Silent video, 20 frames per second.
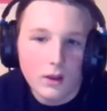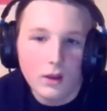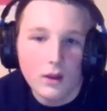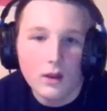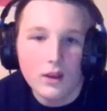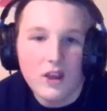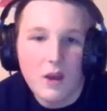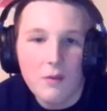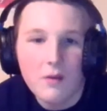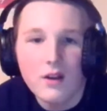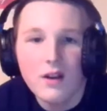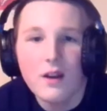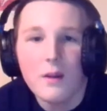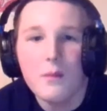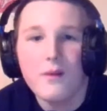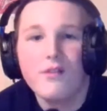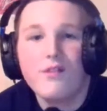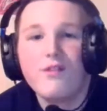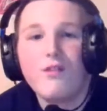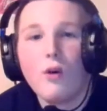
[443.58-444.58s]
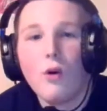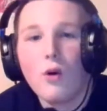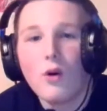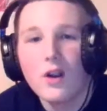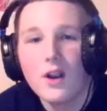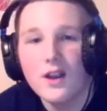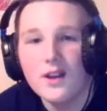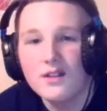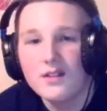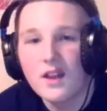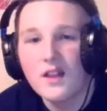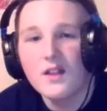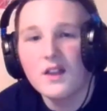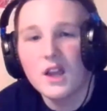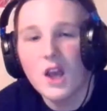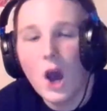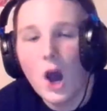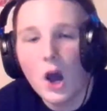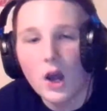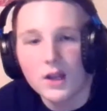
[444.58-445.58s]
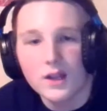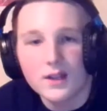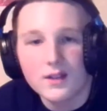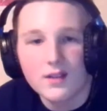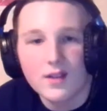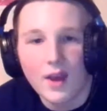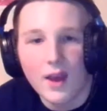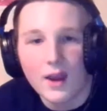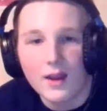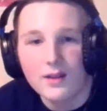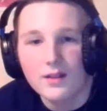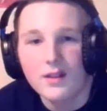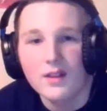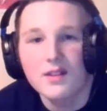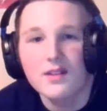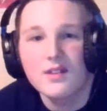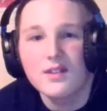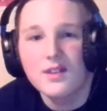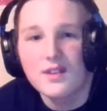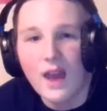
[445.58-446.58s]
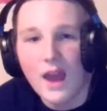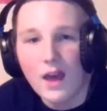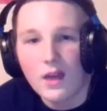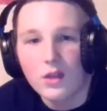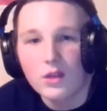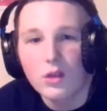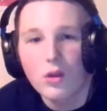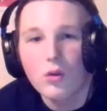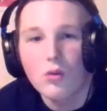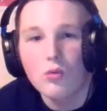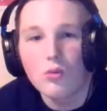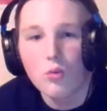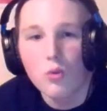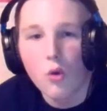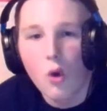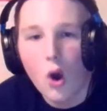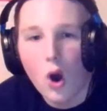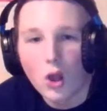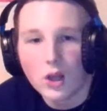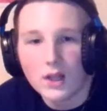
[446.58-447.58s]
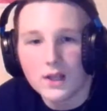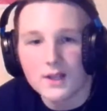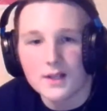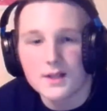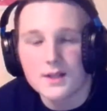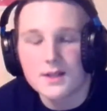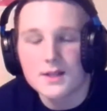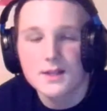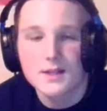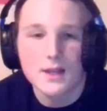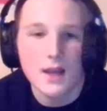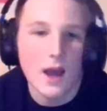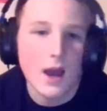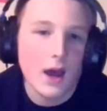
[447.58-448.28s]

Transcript: Coming in at number 4 is the Architect, Seth Rollins.